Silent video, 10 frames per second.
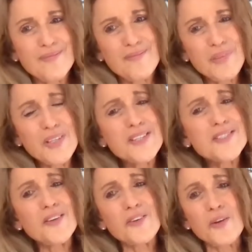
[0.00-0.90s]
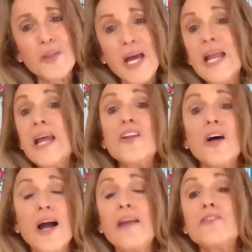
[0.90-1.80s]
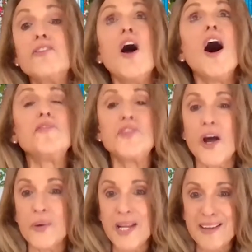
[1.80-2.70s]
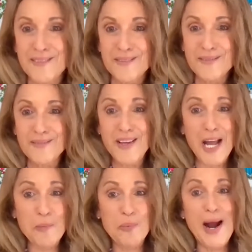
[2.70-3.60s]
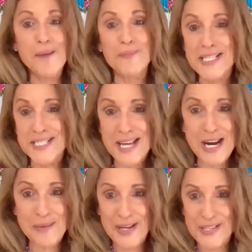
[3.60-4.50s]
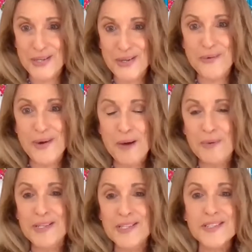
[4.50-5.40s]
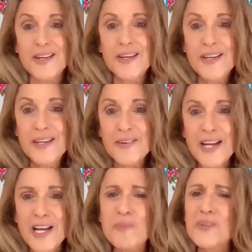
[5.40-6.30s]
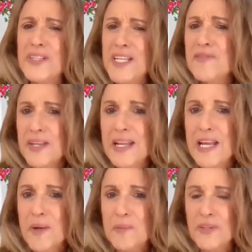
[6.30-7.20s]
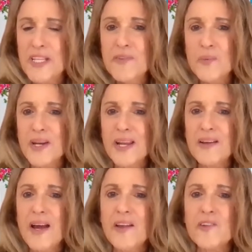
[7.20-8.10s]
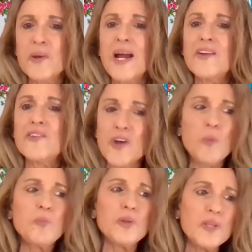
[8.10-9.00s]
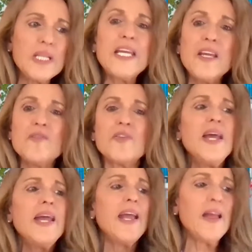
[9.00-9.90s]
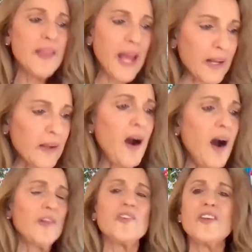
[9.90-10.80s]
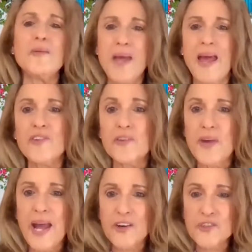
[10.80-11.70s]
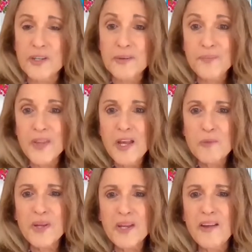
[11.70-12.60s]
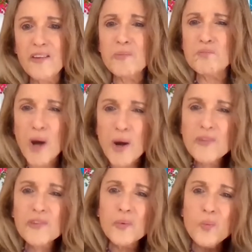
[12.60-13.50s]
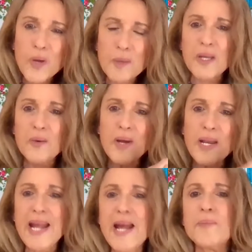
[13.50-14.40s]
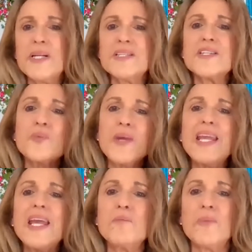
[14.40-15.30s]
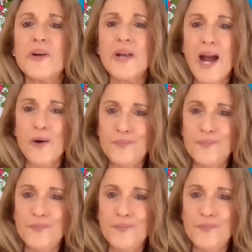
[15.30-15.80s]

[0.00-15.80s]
Please don't do that. And look, I love Tony. I brought my son up on Tony Robbins. Right? I believe in him. I believe in what he does, but I don't believe in that constant massive action because most women, what happens is we get burned out.